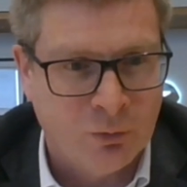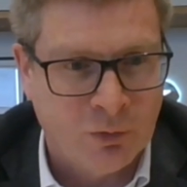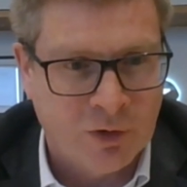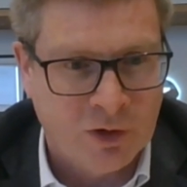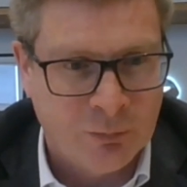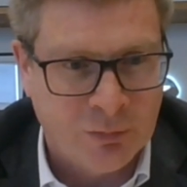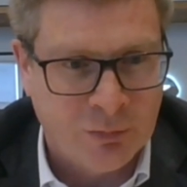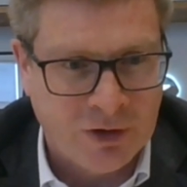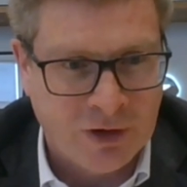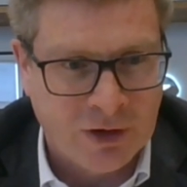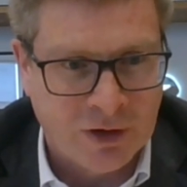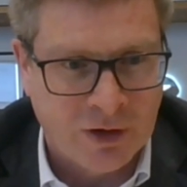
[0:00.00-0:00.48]

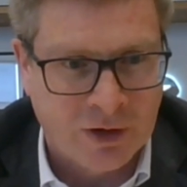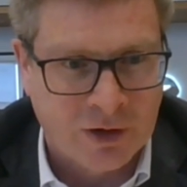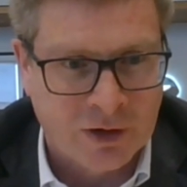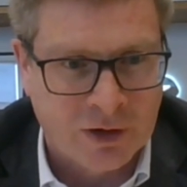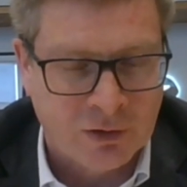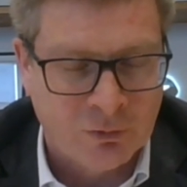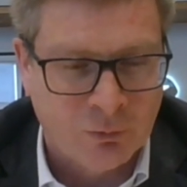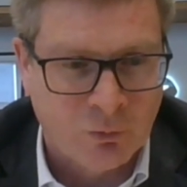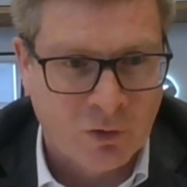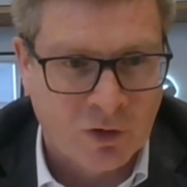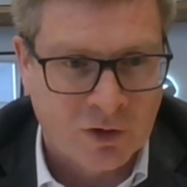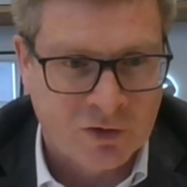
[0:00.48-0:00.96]
will be like
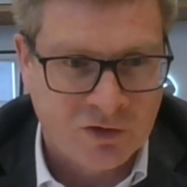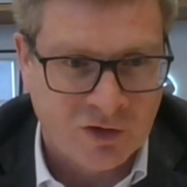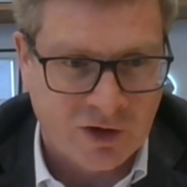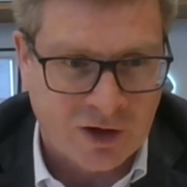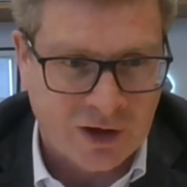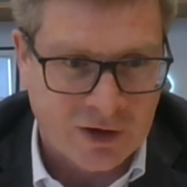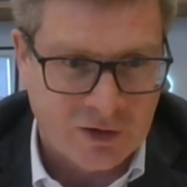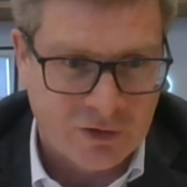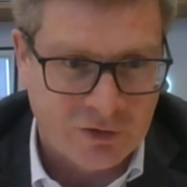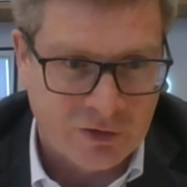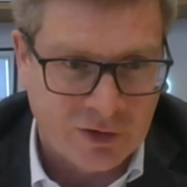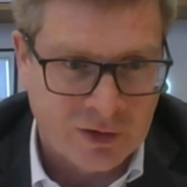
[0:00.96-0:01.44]
and work
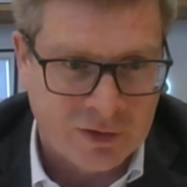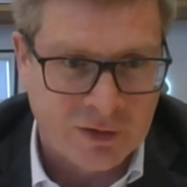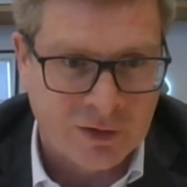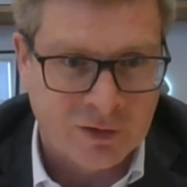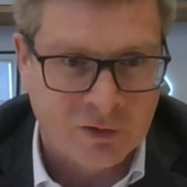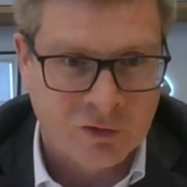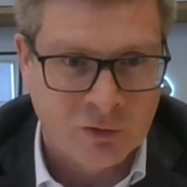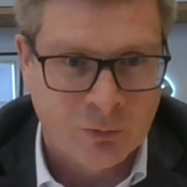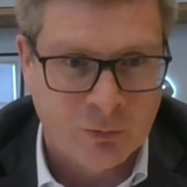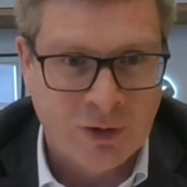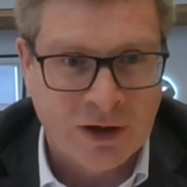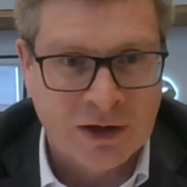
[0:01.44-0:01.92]
together, I
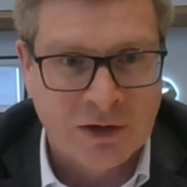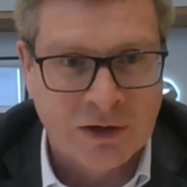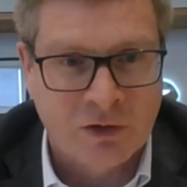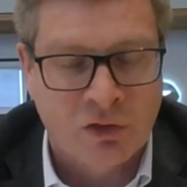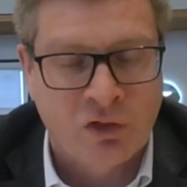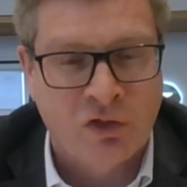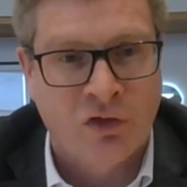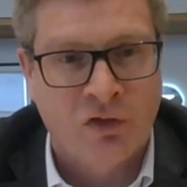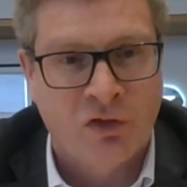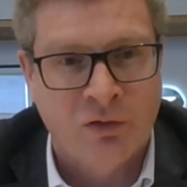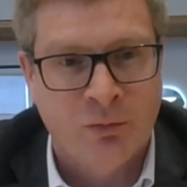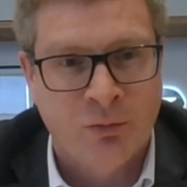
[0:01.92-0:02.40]
think, to make the
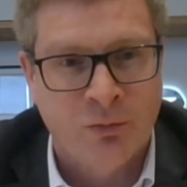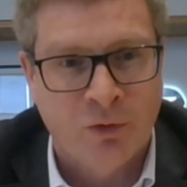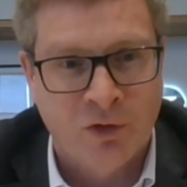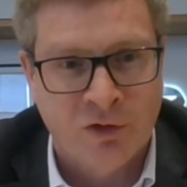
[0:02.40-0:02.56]
system more